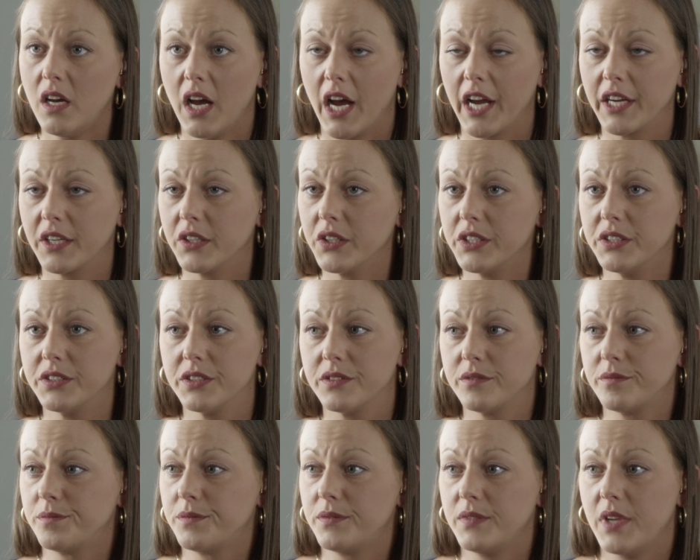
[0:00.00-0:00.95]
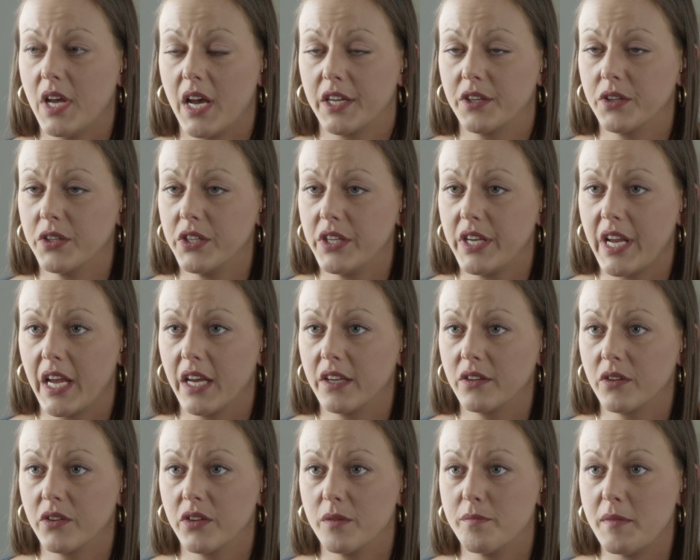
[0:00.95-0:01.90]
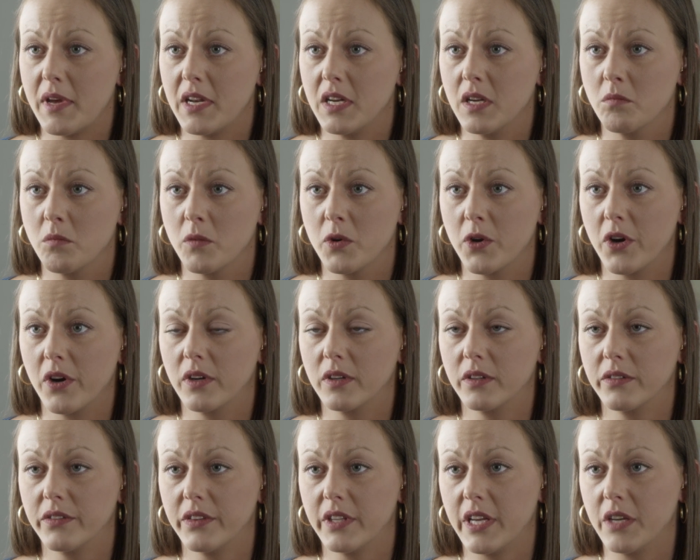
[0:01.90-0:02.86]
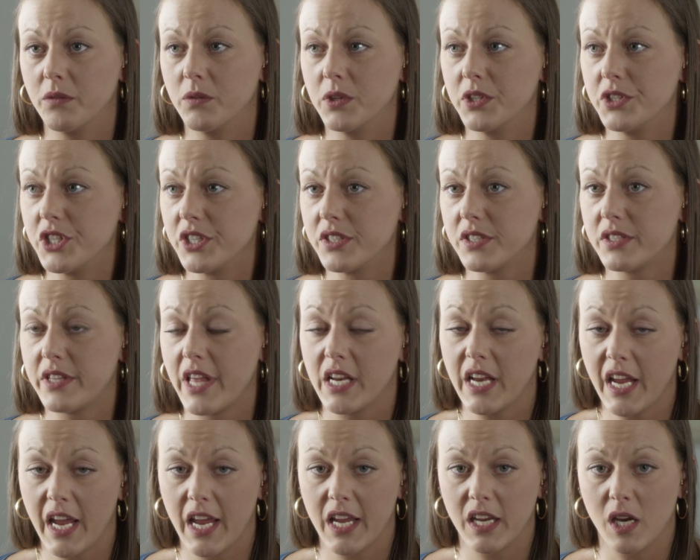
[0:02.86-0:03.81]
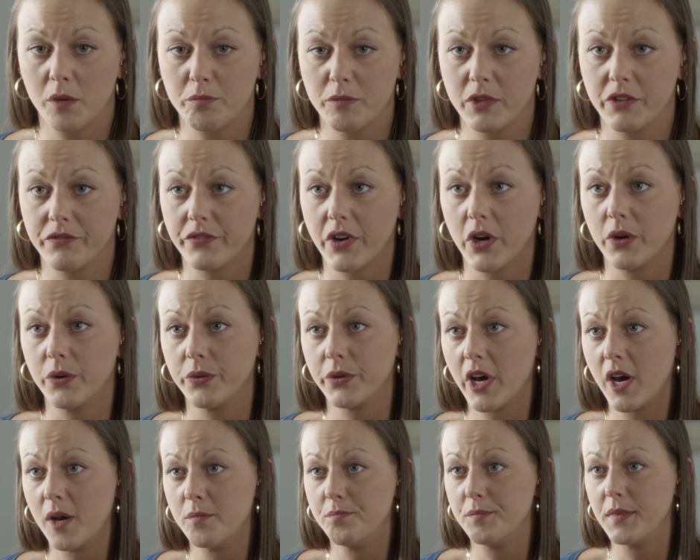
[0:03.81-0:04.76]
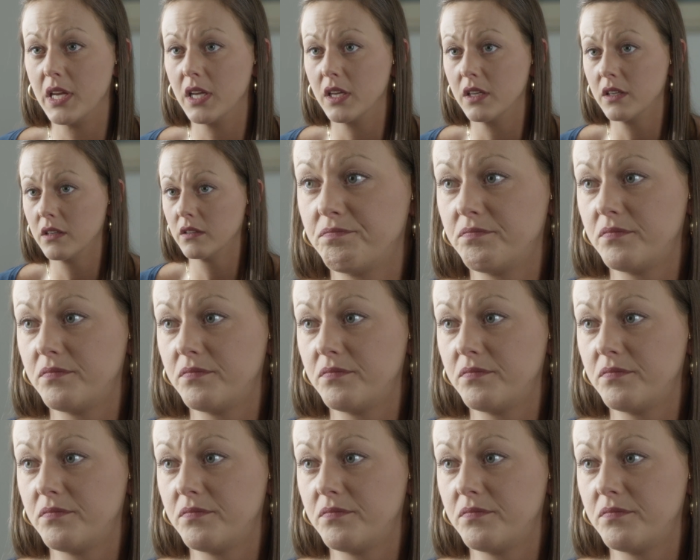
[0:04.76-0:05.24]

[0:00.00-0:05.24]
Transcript: I couldn't handle them anymore. They'd hang up the phone on me.